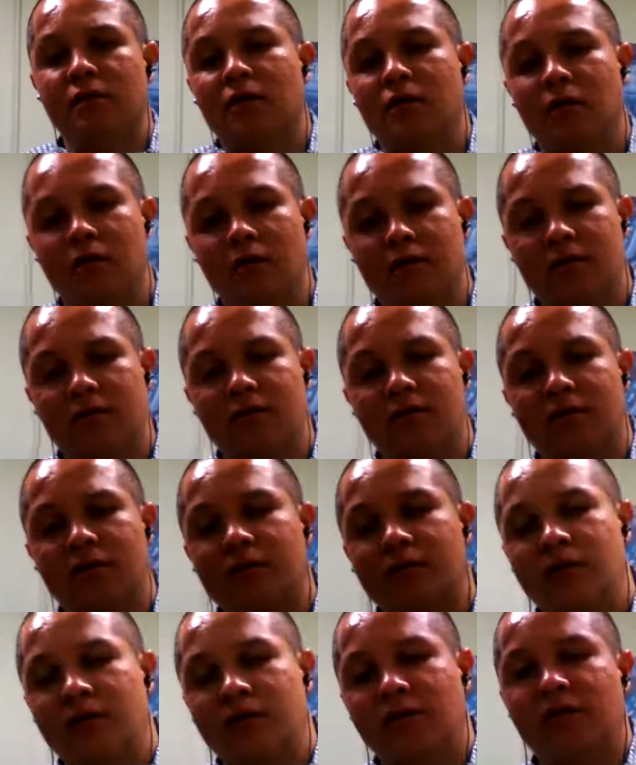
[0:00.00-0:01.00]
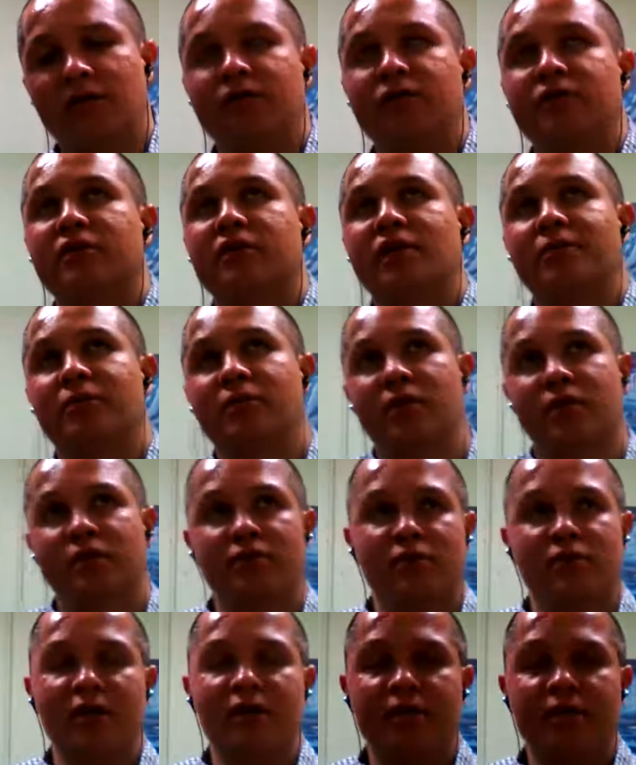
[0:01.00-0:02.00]
are, you know, for example, these
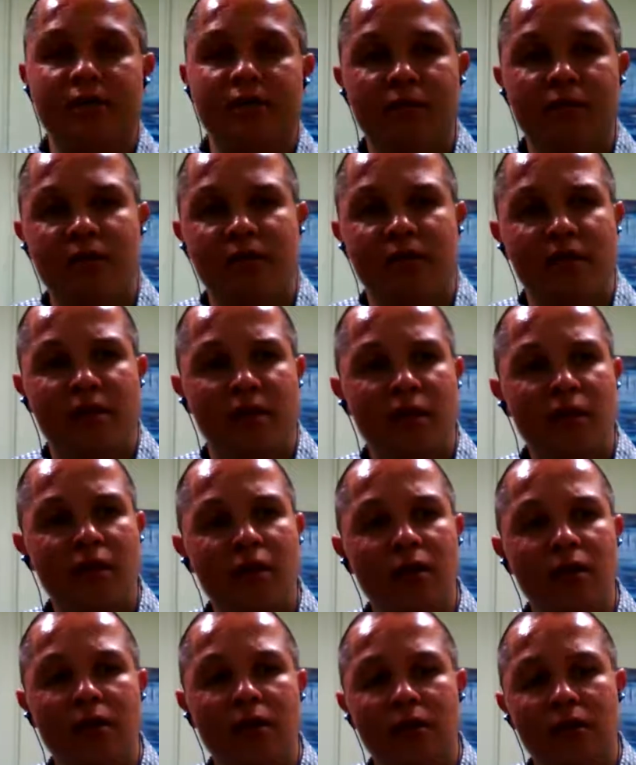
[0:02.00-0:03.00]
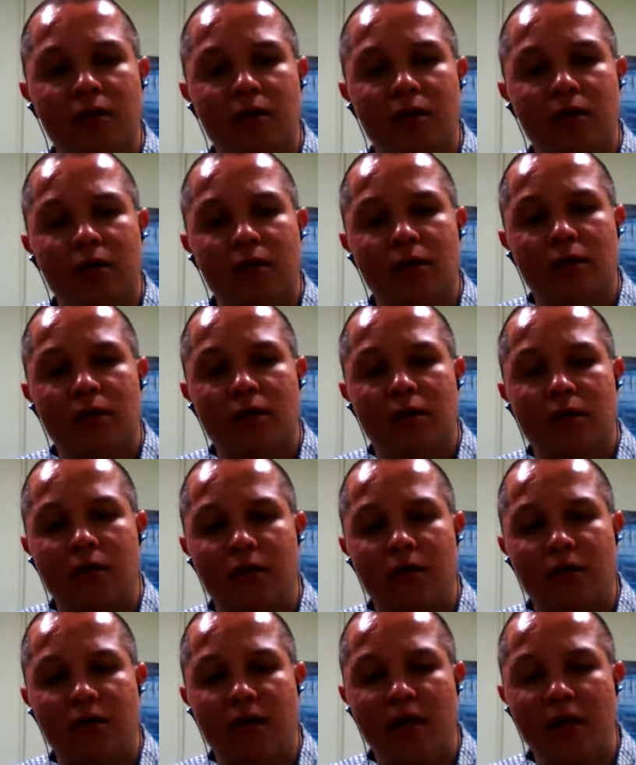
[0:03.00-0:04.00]
crises, are they,
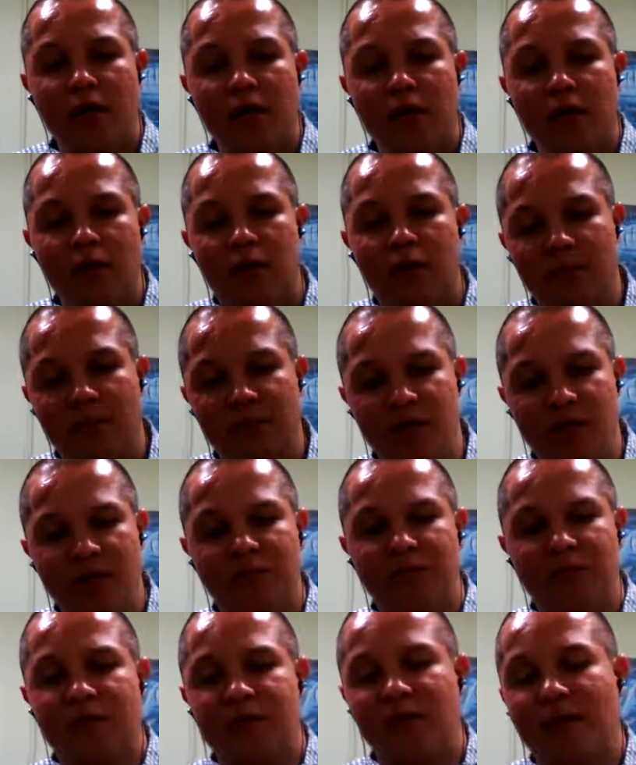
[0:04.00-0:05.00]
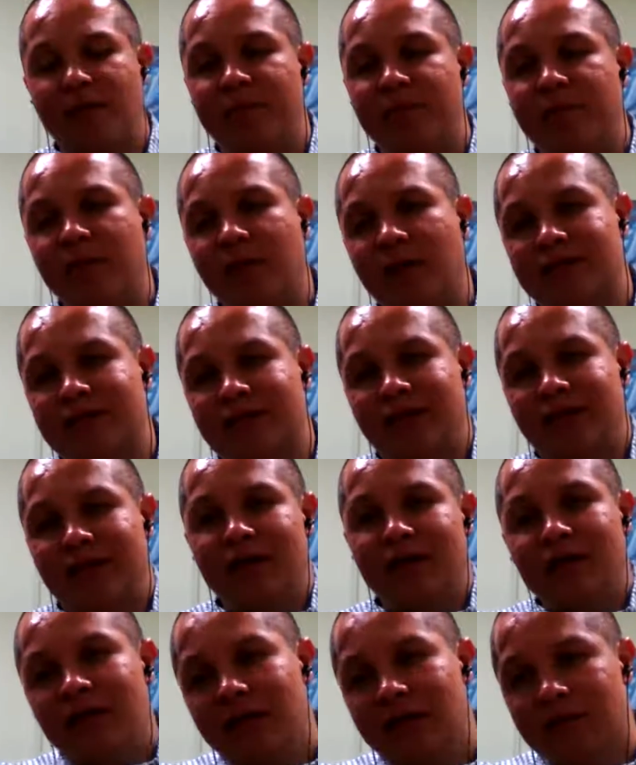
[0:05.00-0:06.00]
I mean, sometimes they're happening
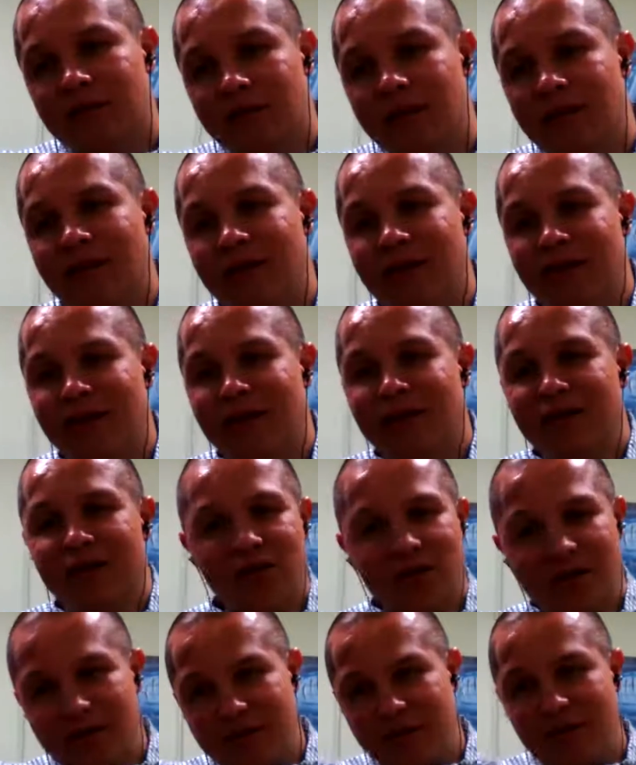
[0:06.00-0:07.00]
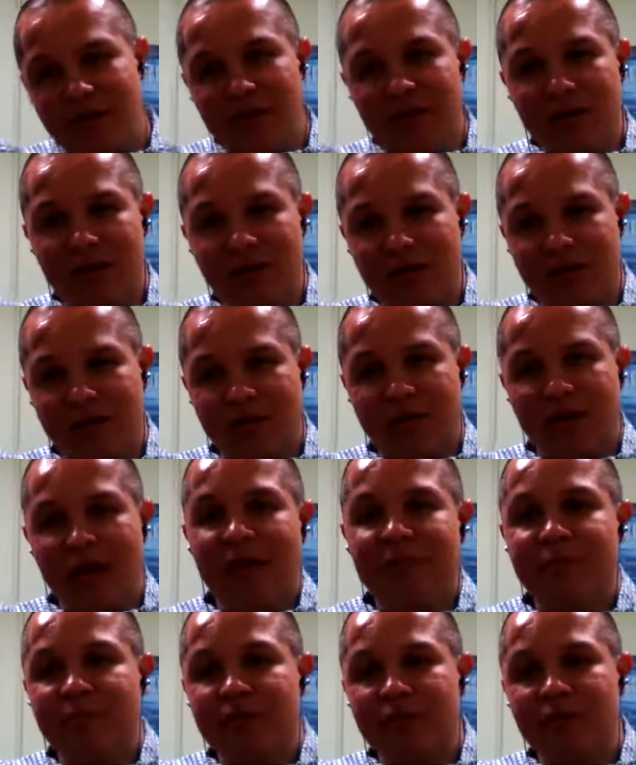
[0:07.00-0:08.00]
accidentally and then just the thing
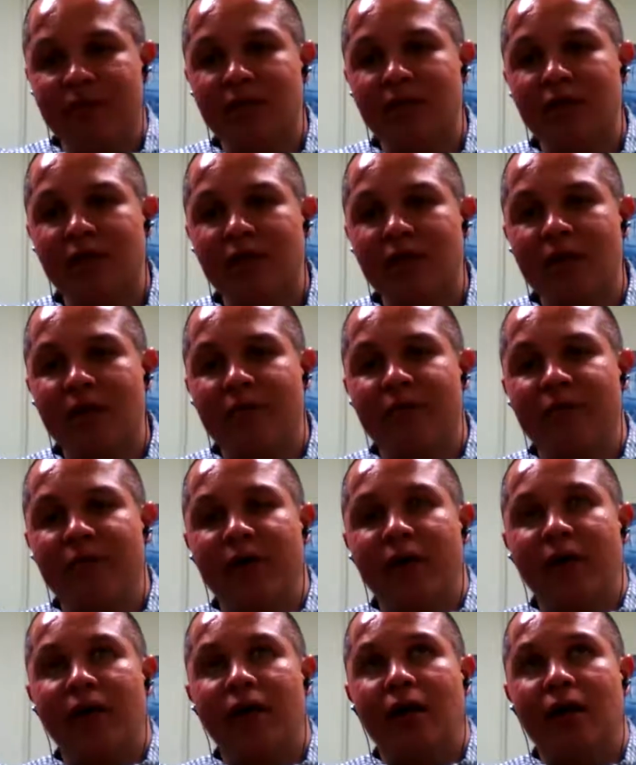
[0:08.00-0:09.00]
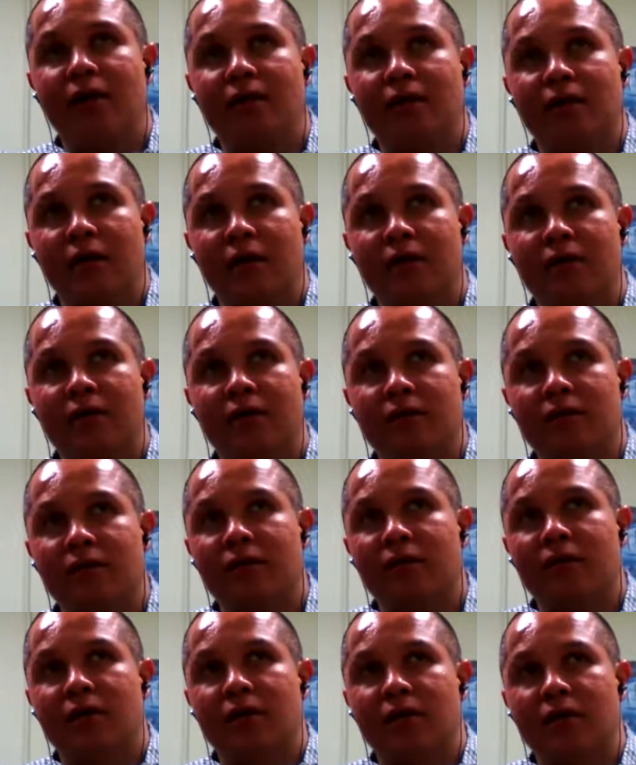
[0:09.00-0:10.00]
happens. But
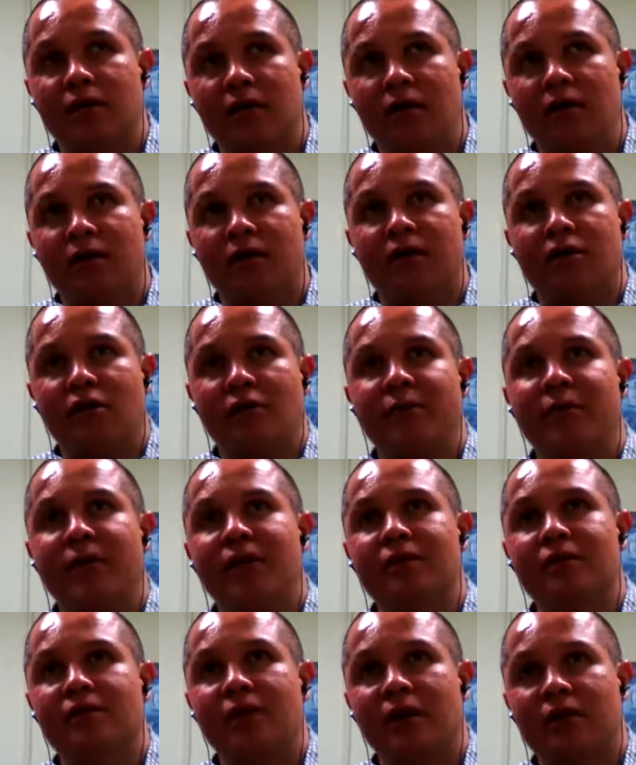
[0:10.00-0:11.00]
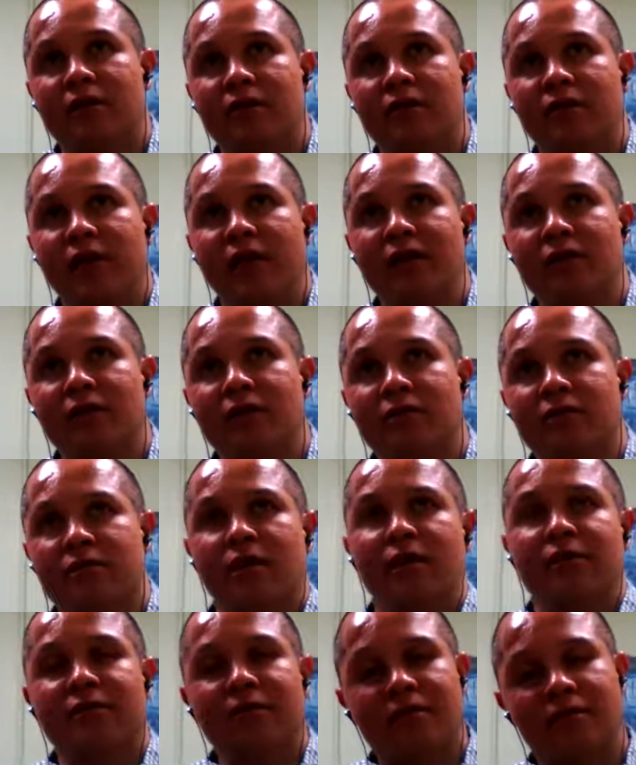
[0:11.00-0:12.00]
are there companies that create these
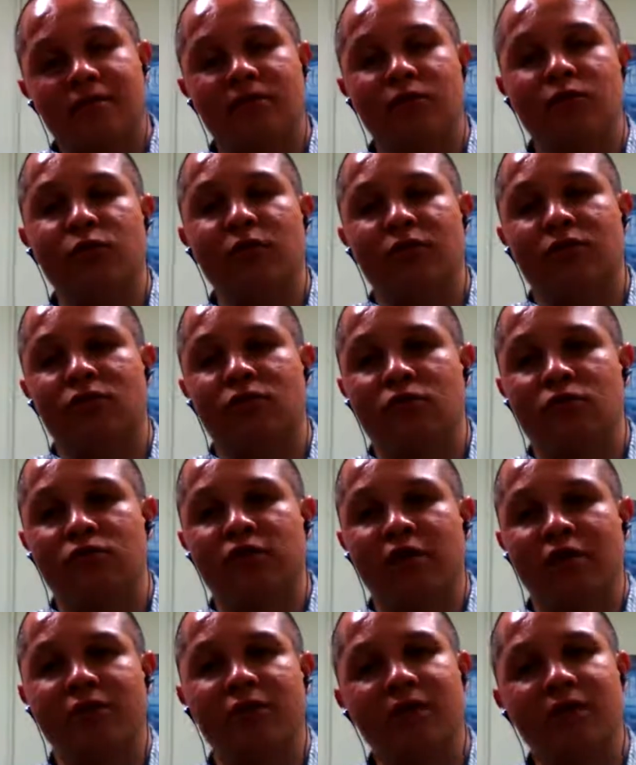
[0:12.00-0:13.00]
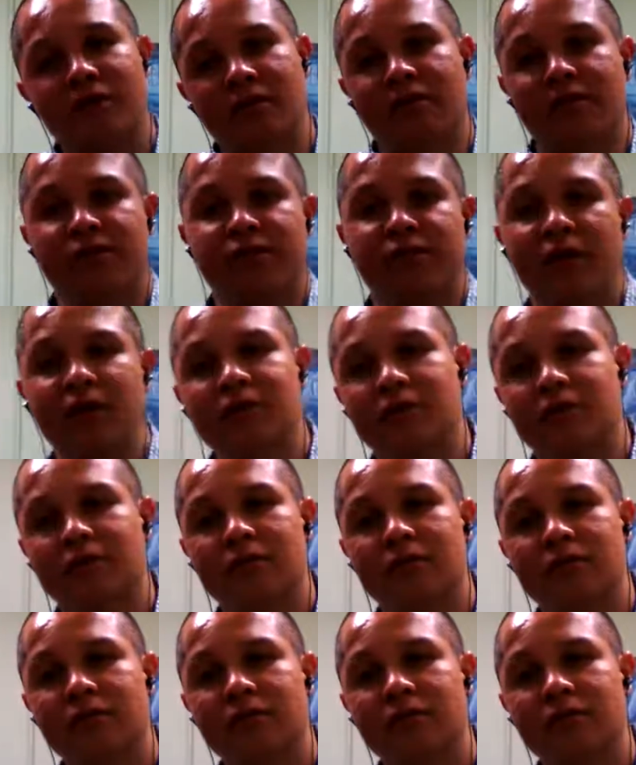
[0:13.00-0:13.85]
crises to generate this effect?